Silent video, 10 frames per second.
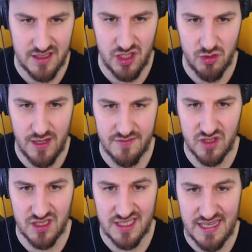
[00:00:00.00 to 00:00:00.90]
as you have
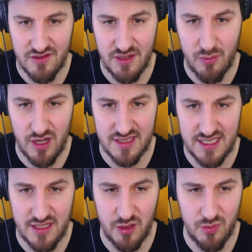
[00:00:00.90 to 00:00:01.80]
successfully brought
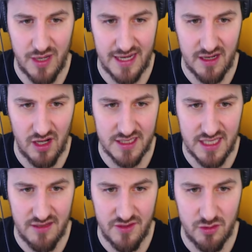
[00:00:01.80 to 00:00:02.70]
Ziku back, I'll give